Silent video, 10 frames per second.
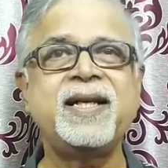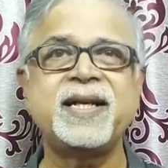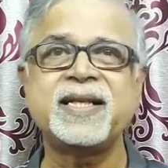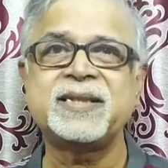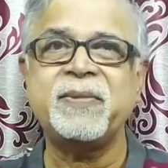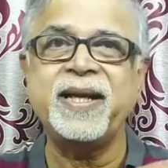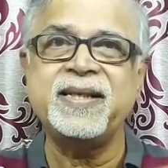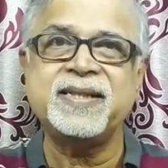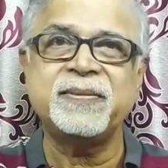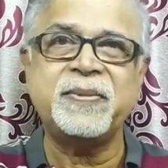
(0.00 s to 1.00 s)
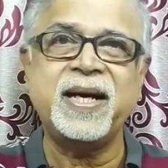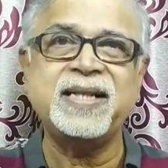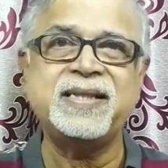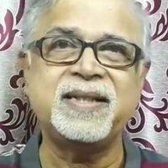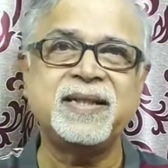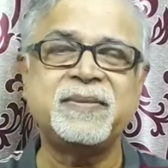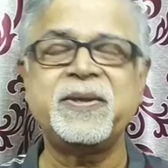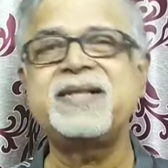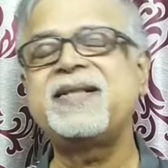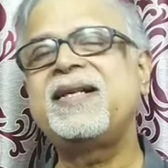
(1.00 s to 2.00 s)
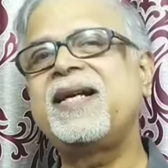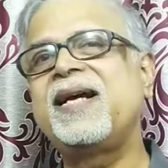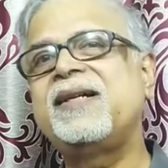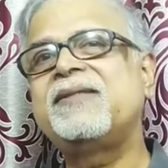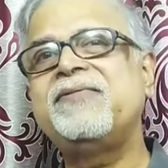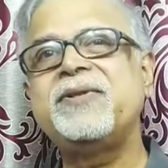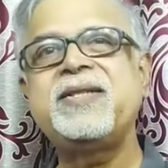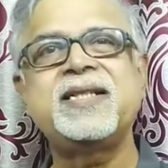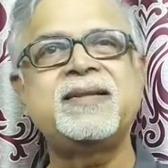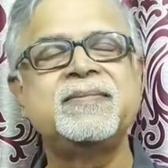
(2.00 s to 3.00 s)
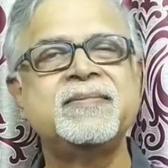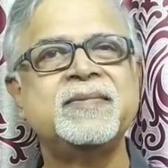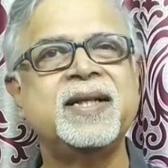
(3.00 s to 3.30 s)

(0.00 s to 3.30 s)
it explains the past, the present, and the future.